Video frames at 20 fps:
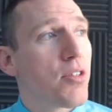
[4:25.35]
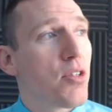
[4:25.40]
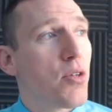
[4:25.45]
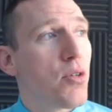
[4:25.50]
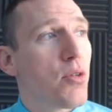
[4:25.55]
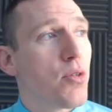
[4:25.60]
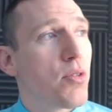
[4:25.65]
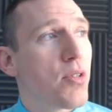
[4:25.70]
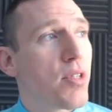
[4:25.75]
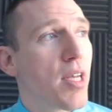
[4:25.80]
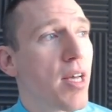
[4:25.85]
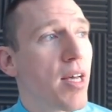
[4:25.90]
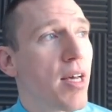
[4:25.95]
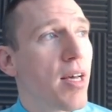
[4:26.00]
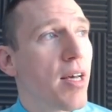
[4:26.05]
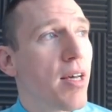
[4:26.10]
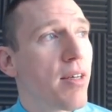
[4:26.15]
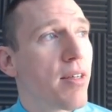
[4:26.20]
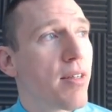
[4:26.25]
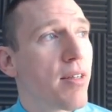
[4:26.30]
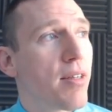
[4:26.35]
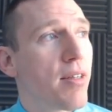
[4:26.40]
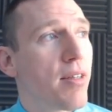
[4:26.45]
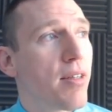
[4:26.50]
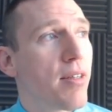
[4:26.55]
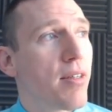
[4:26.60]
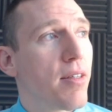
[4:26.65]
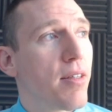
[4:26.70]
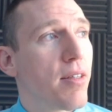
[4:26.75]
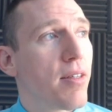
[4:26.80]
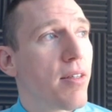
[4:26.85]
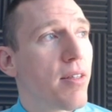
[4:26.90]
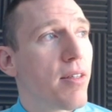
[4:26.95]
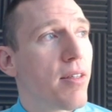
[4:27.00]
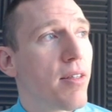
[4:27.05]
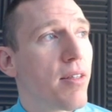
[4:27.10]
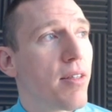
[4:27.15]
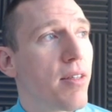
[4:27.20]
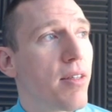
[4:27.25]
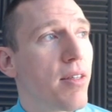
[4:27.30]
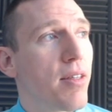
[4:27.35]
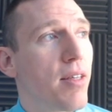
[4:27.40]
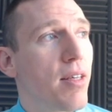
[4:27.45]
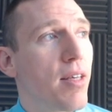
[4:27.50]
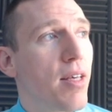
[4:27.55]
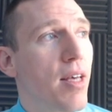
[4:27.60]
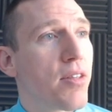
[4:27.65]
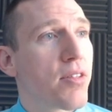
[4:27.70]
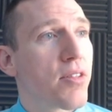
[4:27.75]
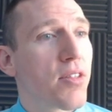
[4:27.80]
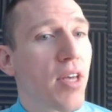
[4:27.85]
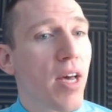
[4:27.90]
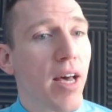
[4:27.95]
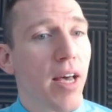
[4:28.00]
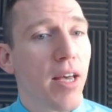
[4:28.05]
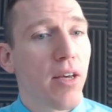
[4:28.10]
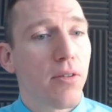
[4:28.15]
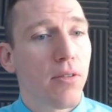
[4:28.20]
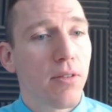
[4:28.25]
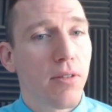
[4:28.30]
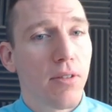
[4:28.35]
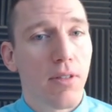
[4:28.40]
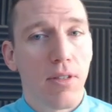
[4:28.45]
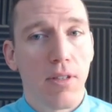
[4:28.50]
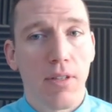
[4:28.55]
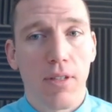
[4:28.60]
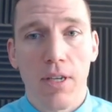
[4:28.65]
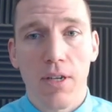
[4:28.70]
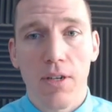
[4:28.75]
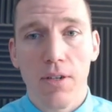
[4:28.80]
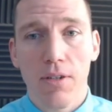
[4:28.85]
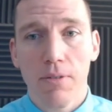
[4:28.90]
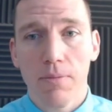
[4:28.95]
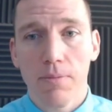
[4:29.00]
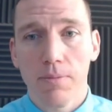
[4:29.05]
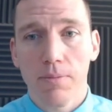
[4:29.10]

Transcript: use uh, Sguil here.